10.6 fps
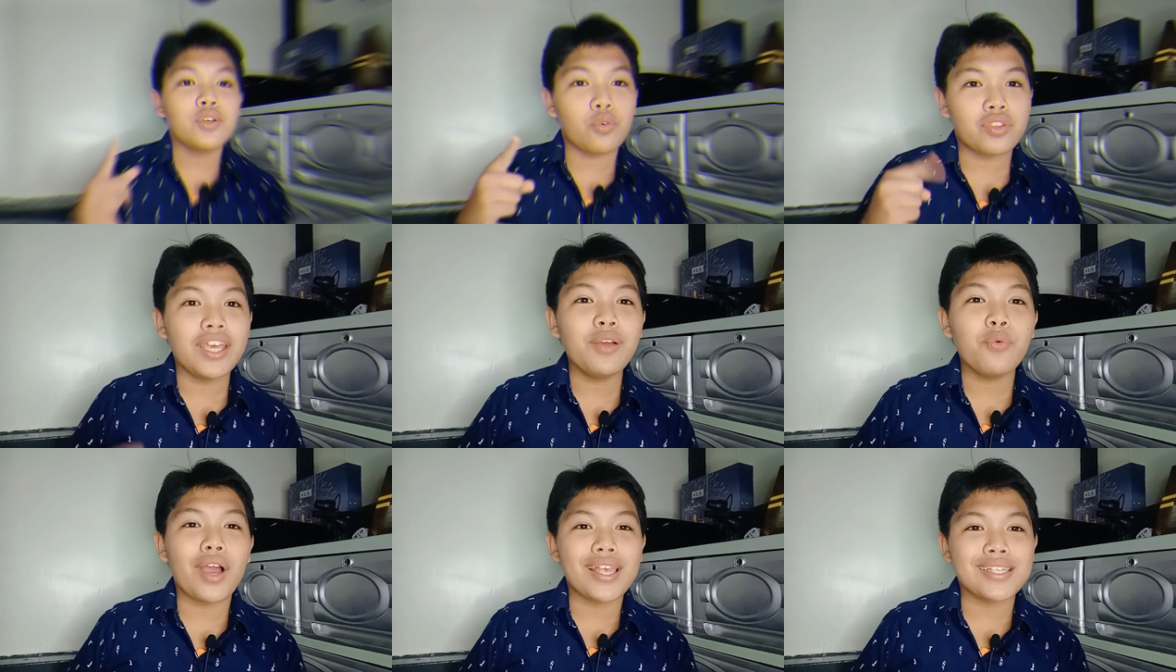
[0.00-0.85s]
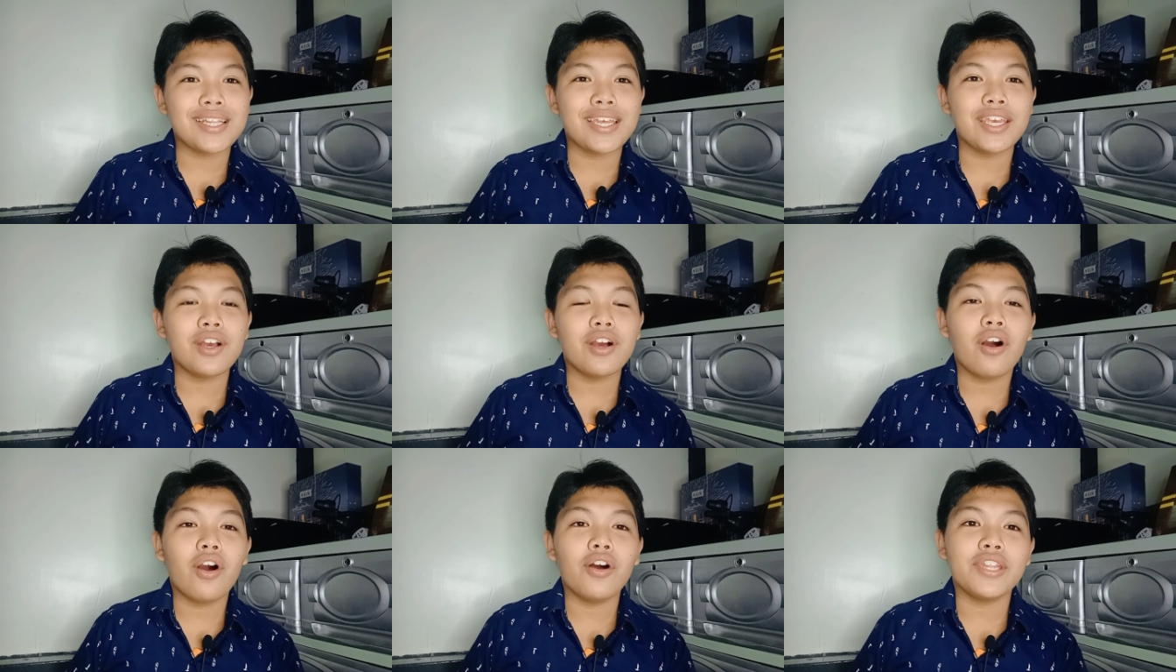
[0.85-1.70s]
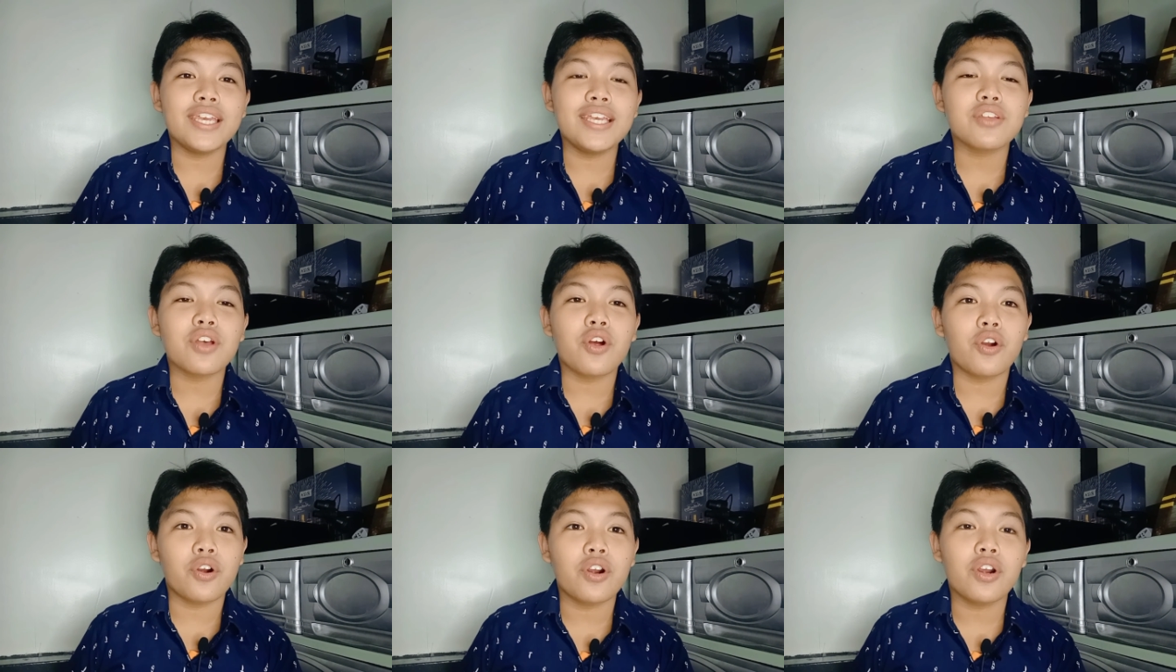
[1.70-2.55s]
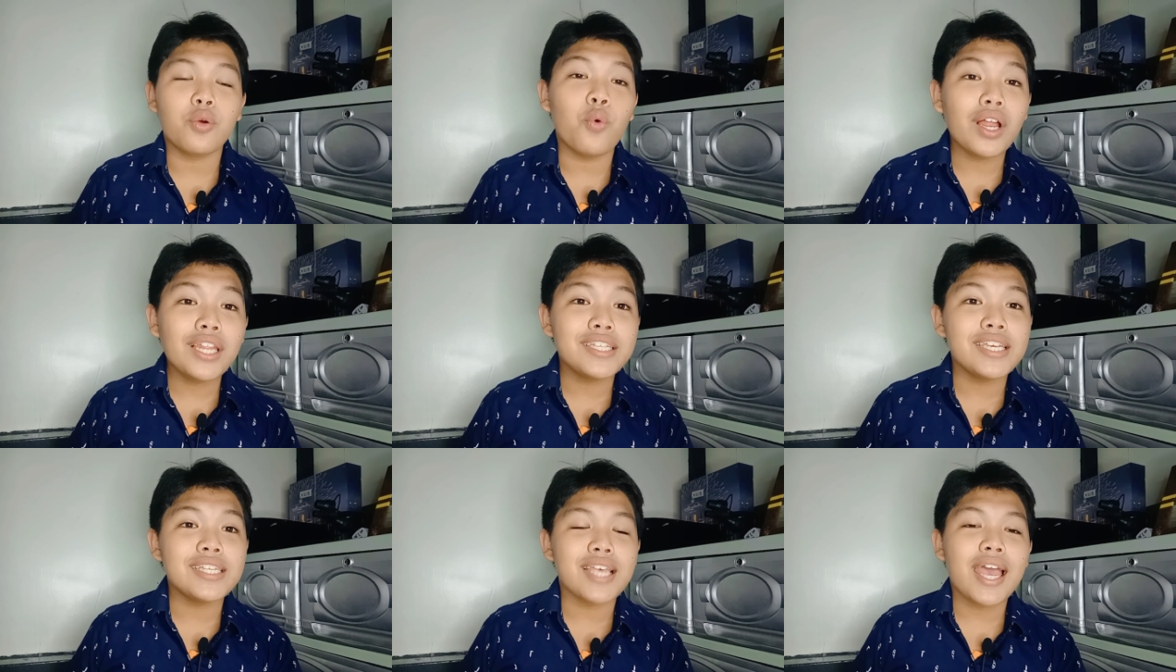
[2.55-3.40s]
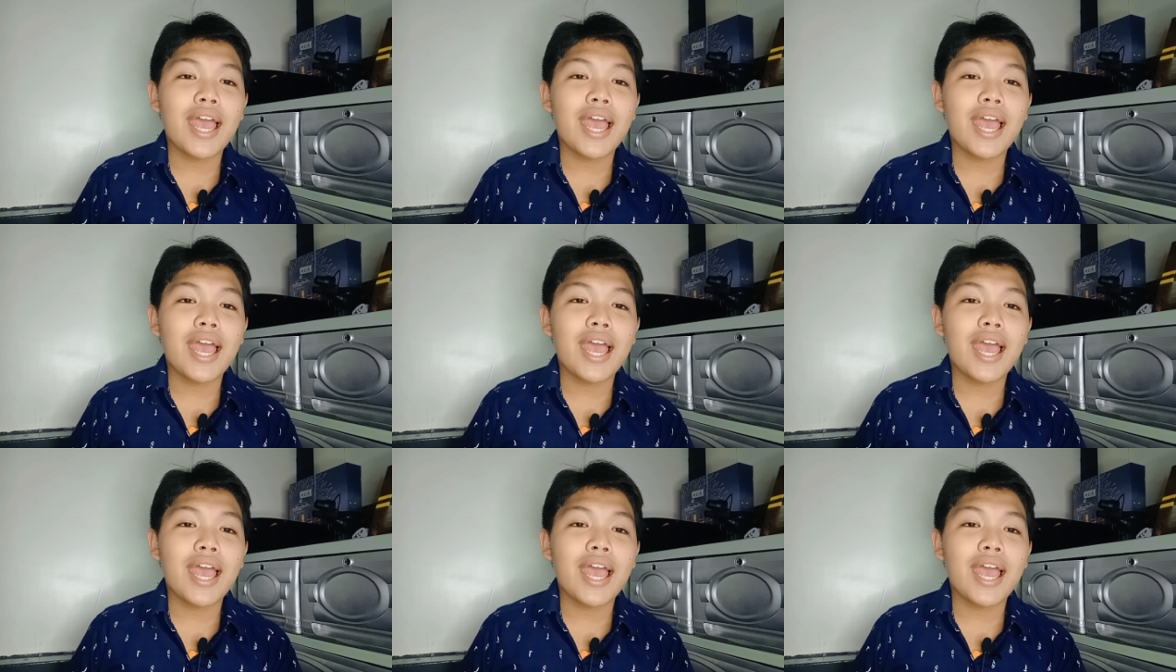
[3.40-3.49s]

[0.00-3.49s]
think wisely on his or her qualities